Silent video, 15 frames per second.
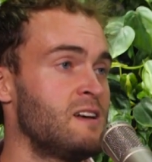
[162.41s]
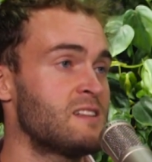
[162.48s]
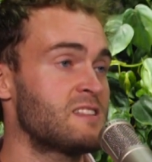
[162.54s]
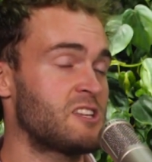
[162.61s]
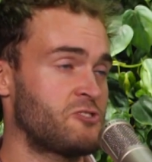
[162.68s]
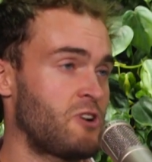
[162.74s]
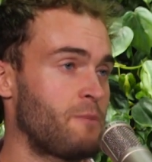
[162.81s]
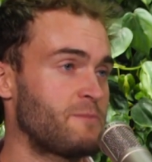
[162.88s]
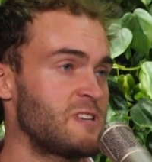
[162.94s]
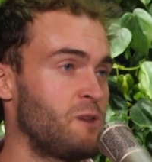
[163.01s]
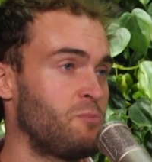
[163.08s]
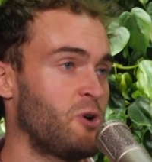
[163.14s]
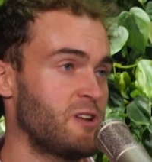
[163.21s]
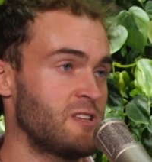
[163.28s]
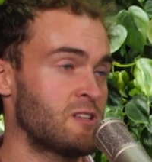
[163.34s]
disrupt our
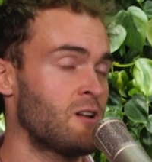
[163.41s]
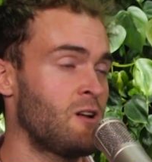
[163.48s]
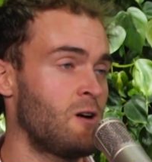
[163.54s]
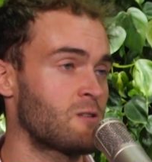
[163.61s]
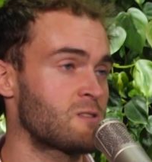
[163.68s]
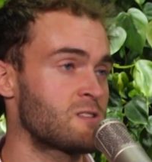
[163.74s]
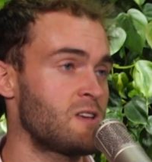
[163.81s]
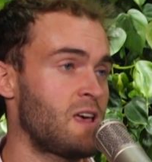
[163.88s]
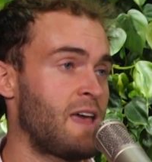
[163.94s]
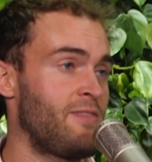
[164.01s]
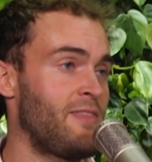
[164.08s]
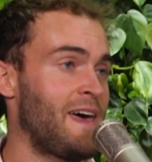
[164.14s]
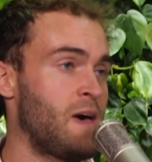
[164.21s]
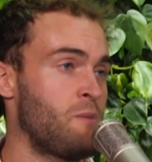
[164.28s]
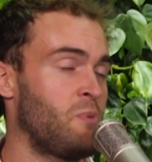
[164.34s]
body's clocks and
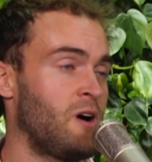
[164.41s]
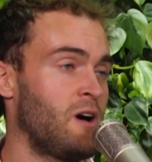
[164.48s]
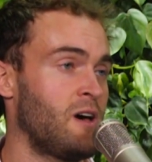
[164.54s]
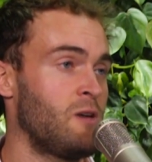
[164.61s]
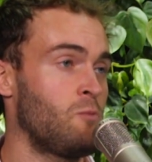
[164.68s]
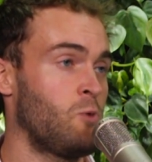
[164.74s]
thereby